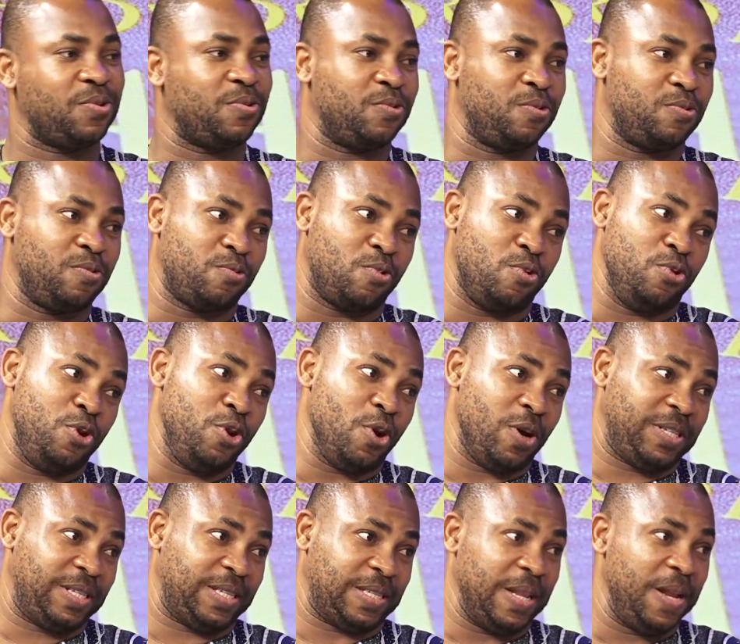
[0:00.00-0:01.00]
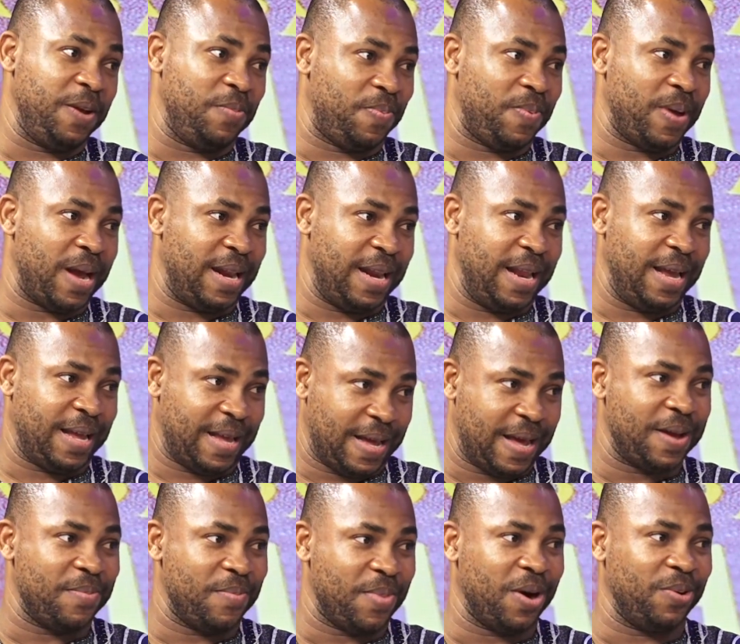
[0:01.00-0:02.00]
could not sleep and they
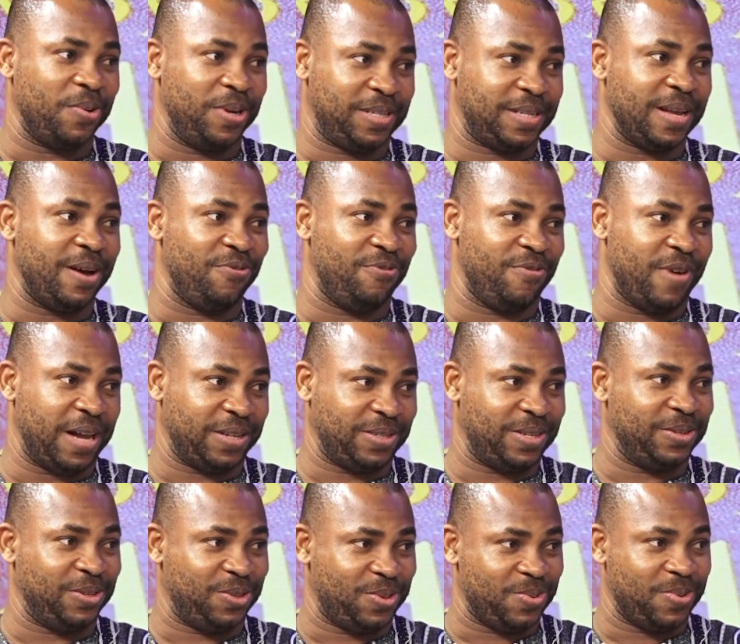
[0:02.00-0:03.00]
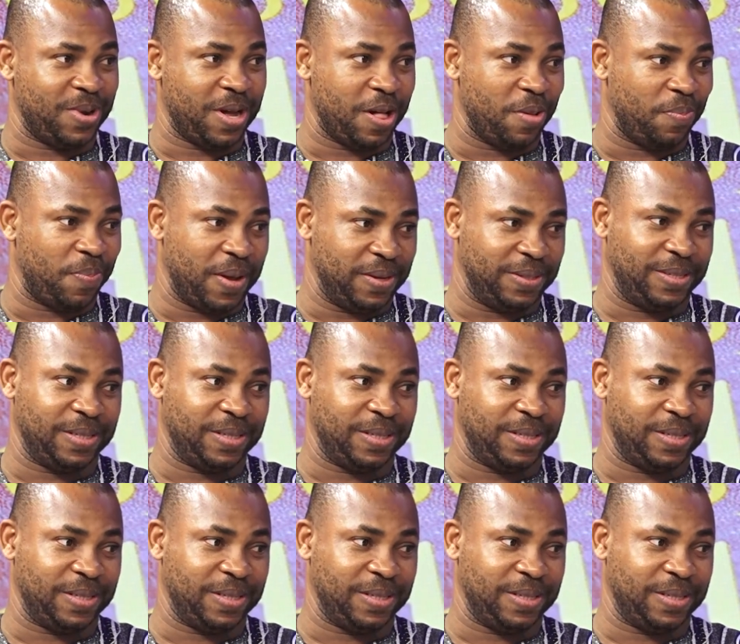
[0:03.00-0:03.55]
came out with some vaccines to help us.